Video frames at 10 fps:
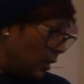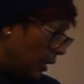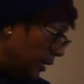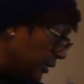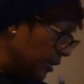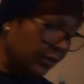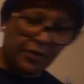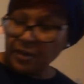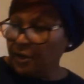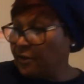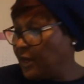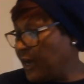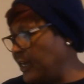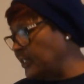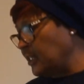until they're
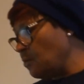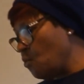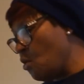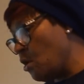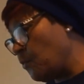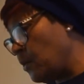nice and warm.